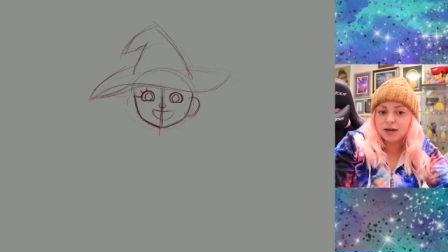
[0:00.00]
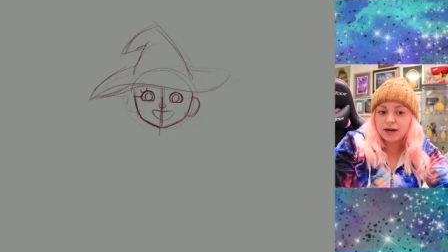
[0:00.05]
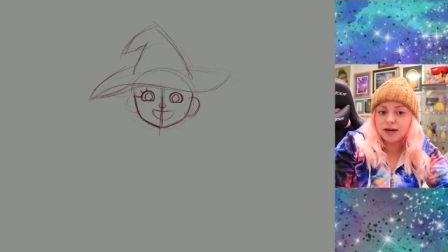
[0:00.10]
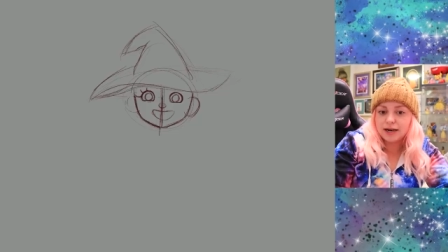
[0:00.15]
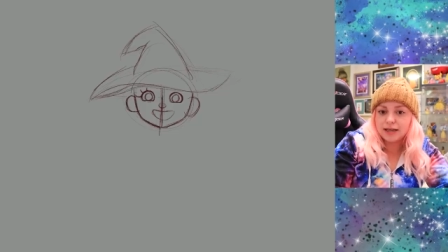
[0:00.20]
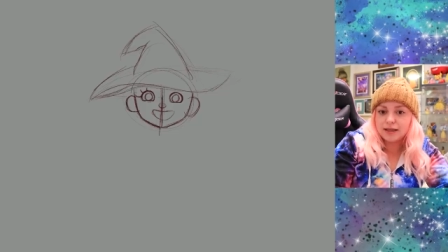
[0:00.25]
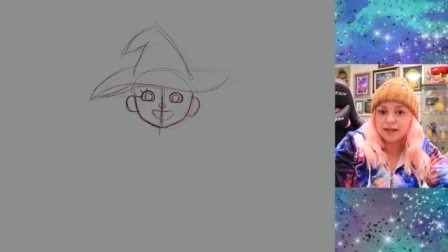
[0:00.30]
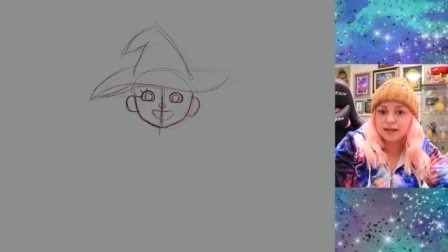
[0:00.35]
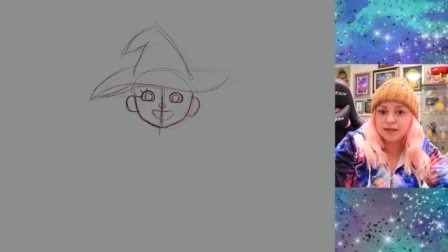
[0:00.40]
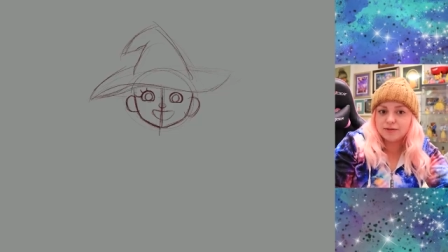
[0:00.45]

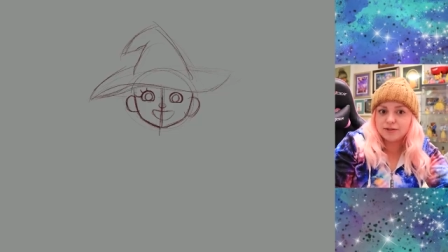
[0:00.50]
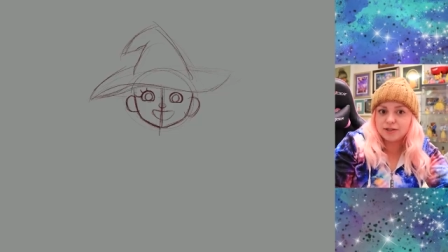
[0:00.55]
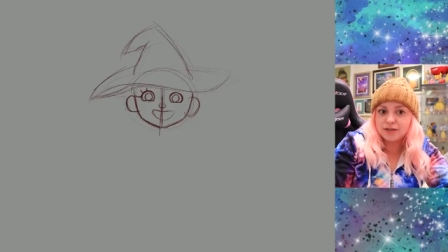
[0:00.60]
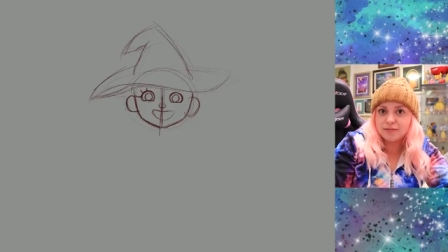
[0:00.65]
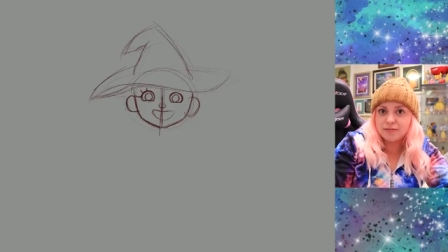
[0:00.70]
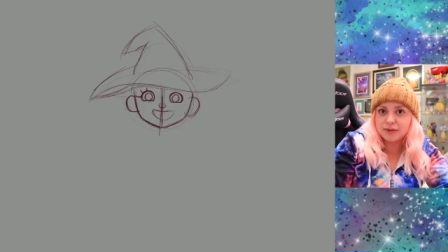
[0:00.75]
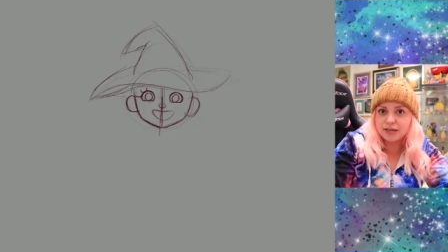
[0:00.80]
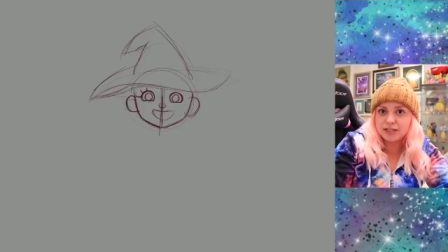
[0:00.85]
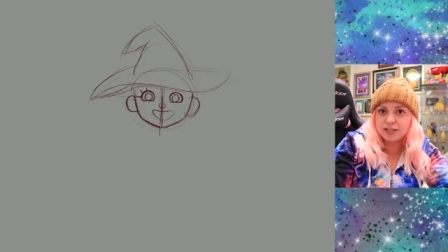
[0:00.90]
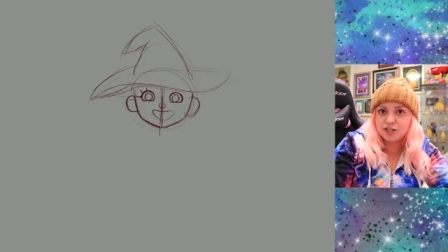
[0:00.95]
I thought he was going
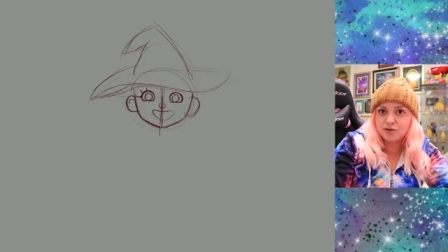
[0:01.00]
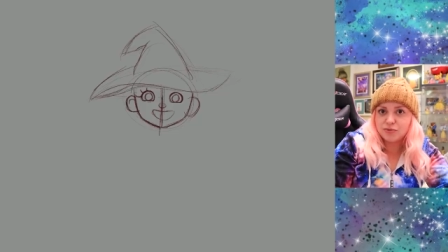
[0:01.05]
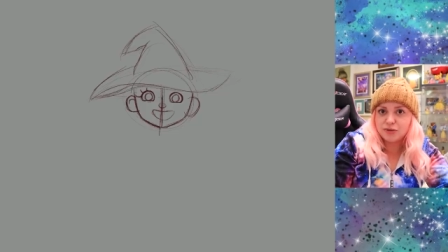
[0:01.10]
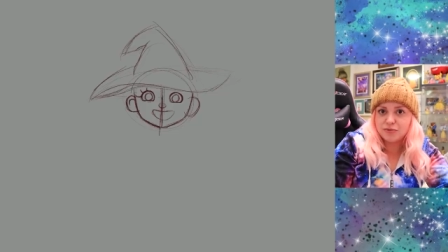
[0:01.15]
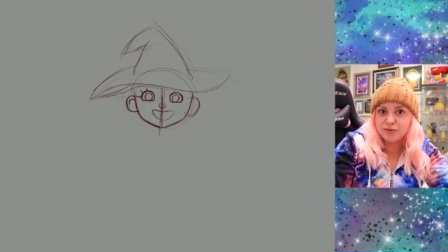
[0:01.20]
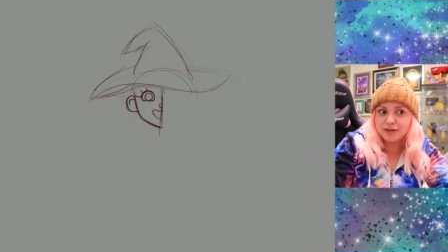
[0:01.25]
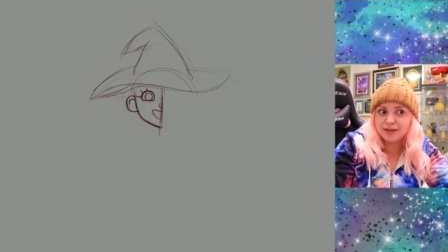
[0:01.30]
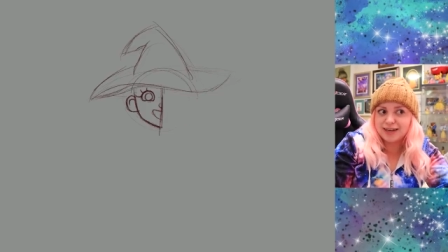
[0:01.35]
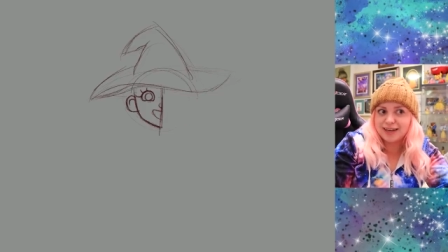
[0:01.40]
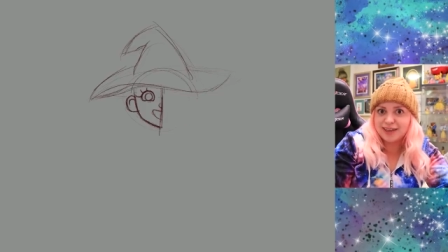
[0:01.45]
to message me
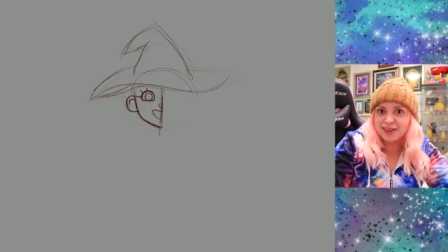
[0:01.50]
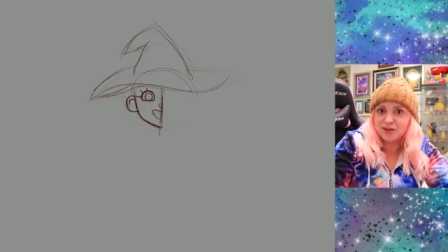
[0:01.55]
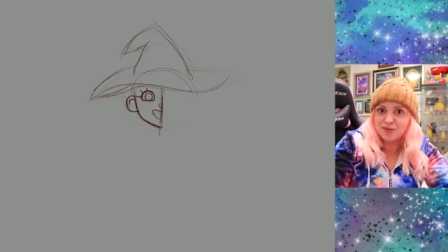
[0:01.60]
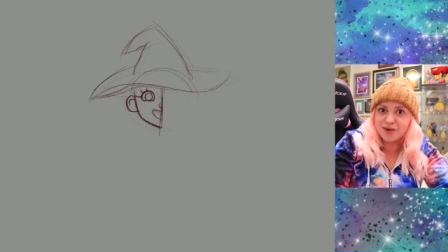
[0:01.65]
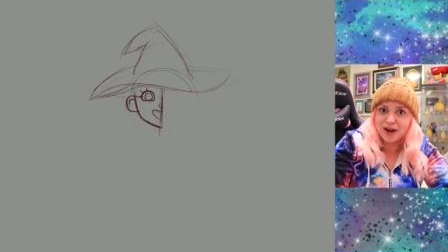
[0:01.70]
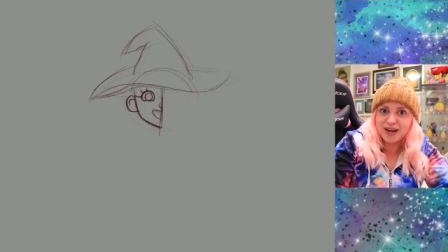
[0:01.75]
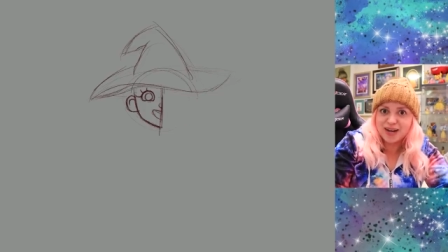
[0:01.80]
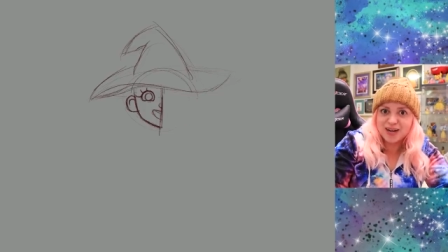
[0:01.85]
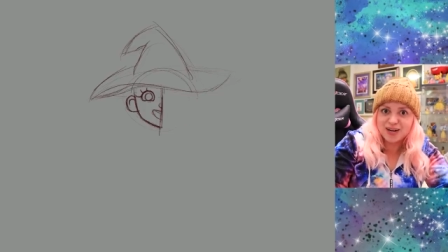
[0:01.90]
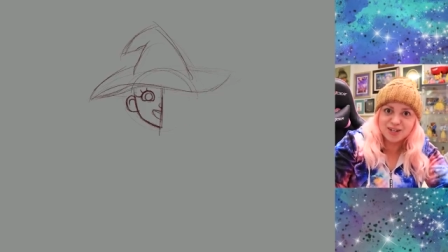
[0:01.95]
being like, they're
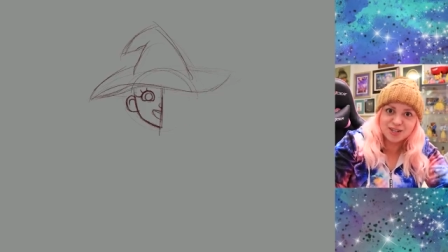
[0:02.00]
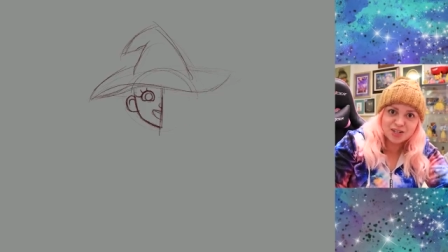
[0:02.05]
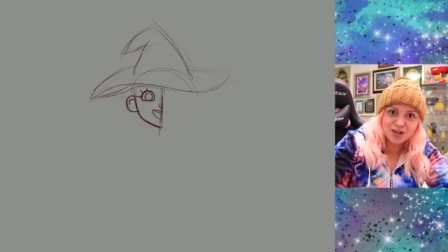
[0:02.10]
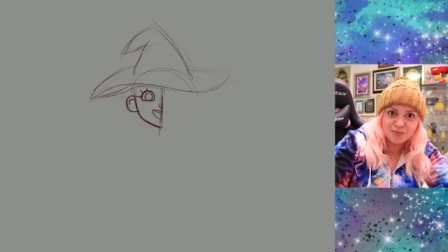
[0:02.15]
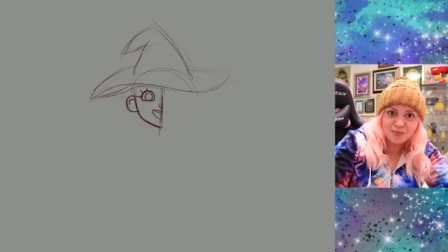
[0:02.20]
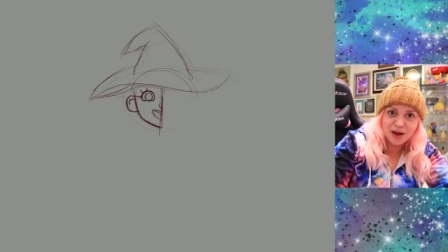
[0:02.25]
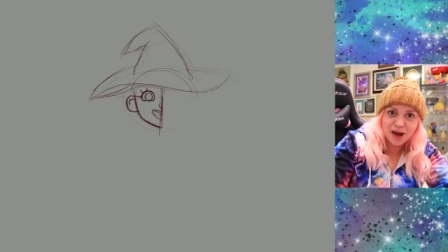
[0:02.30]
ready to ship